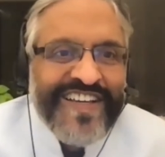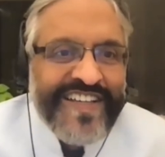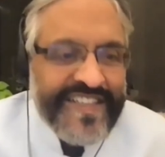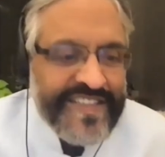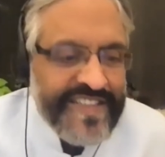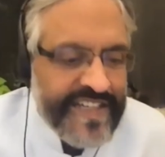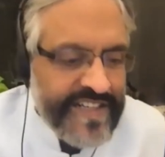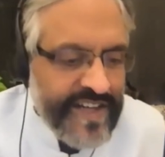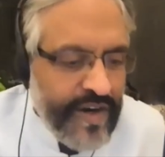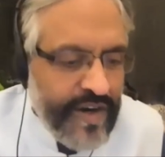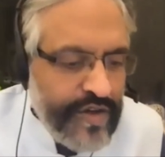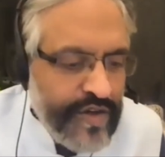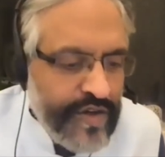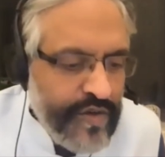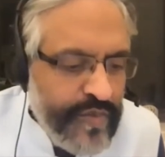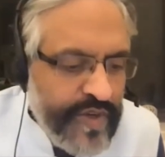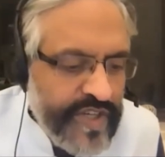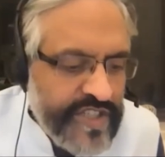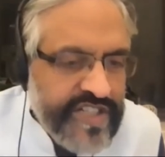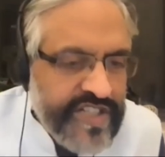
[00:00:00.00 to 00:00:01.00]
that out
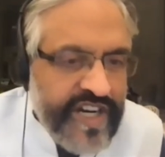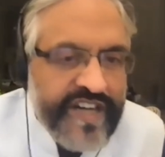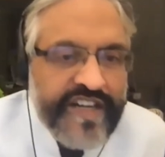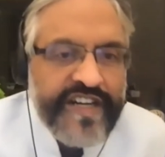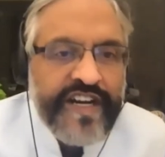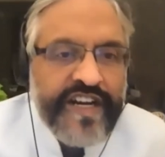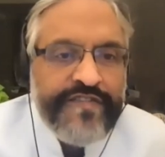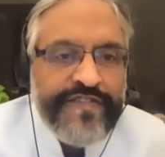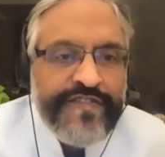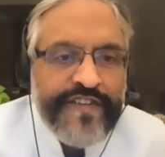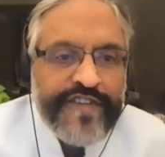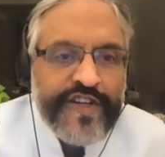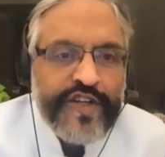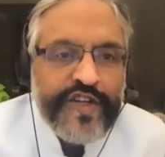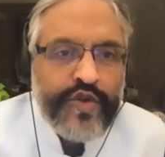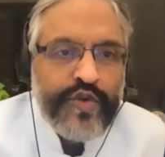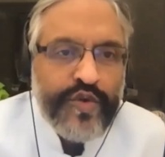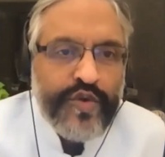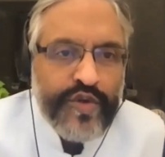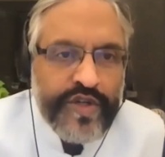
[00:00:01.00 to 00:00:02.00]
of which
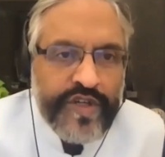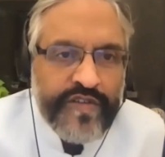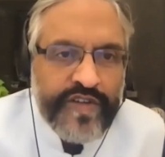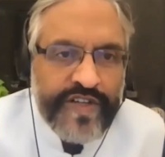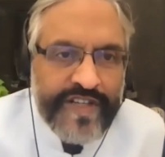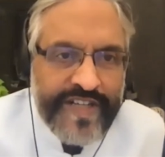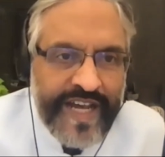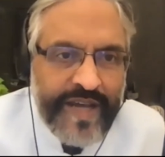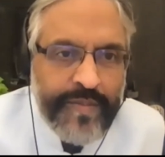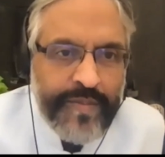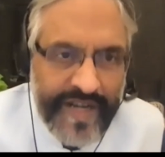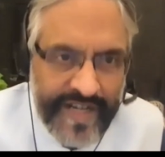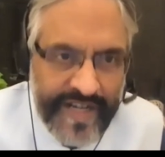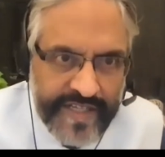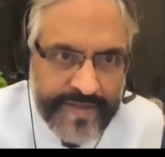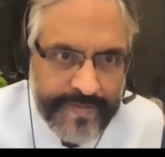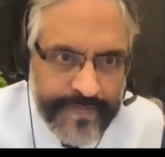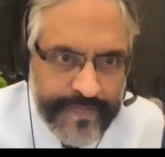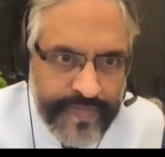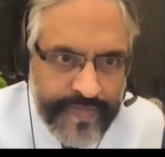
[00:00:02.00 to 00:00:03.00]
152 were
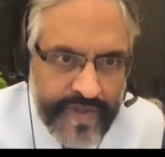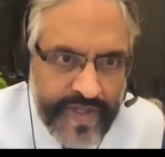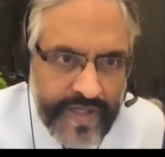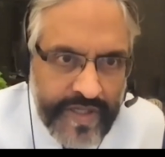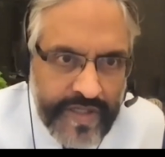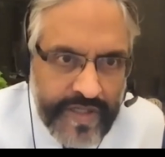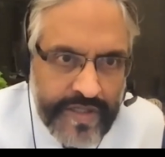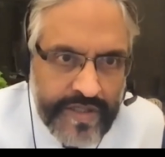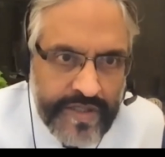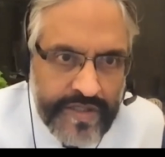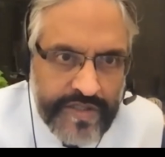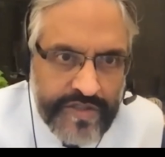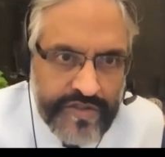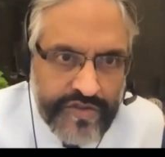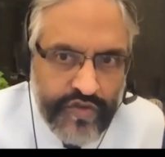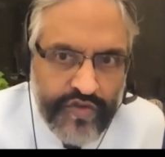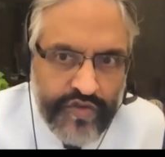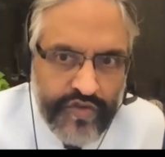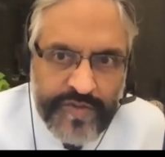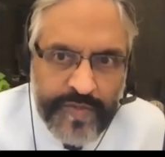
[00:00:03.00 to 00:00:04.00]
diabetic.
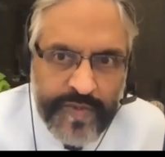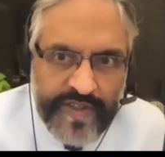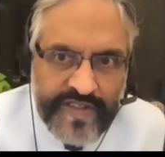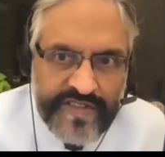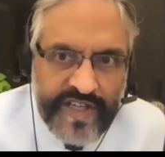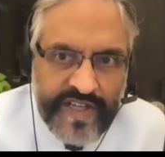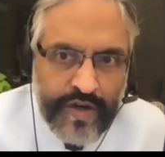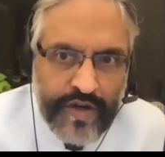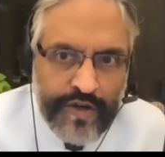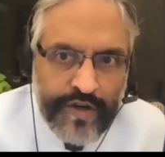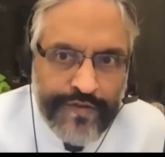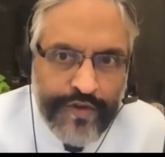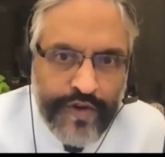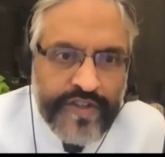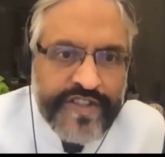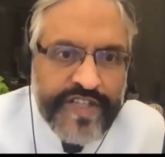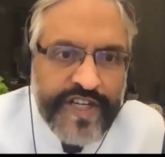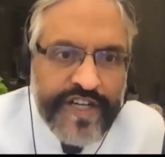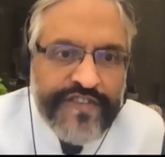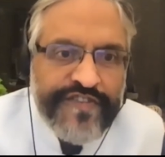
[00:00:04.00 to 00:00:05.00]
So which means that out of
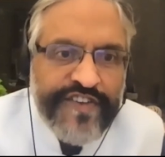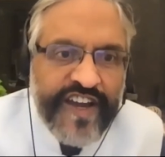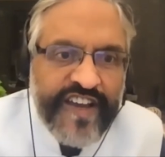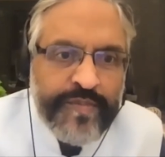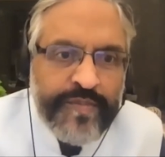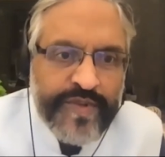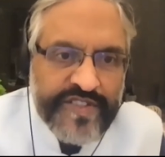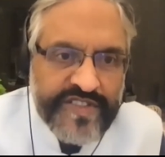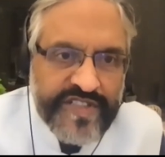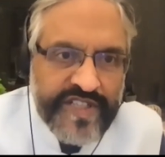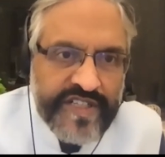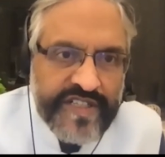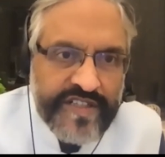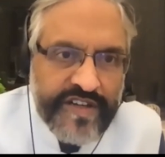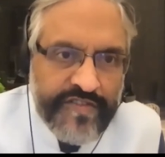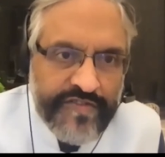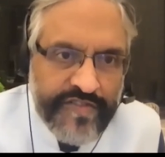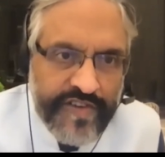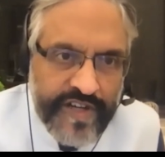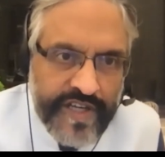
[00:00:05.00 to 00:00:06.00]
35%
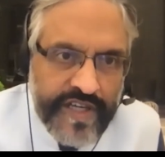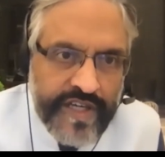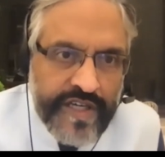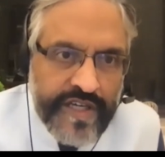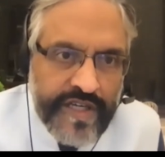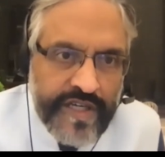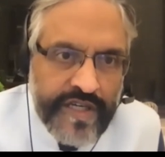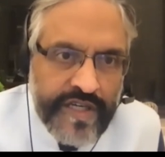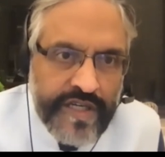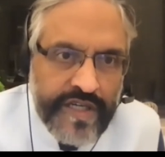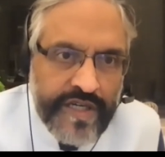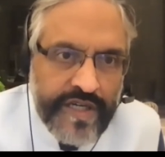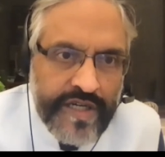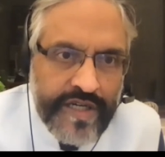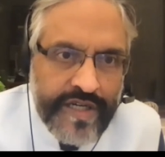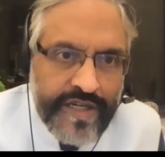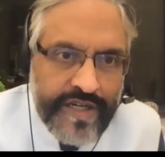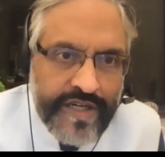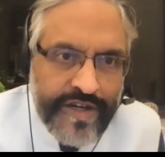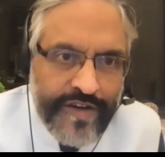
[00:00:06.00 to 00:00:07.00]
roughly
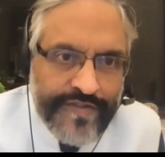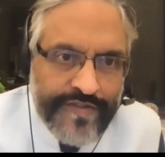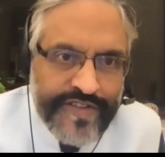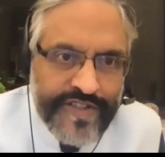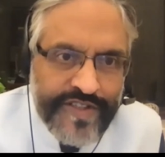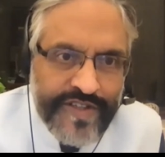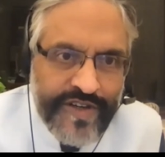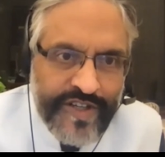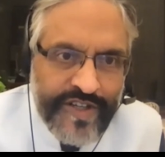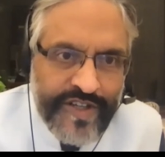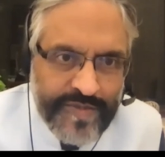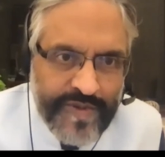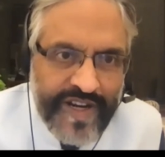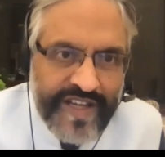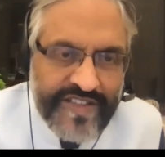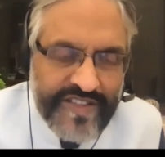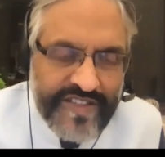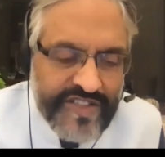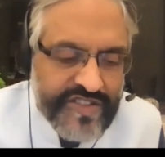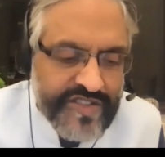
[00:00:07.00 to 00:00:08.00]
of the
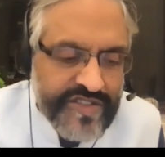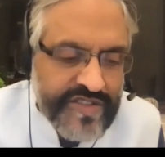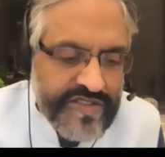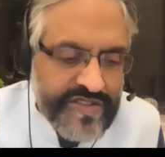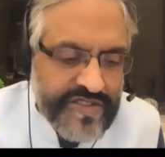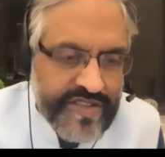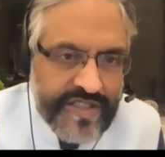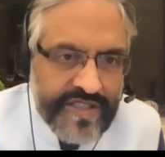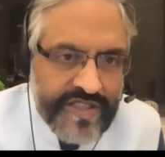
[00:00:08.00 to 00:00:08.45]
hospitalizations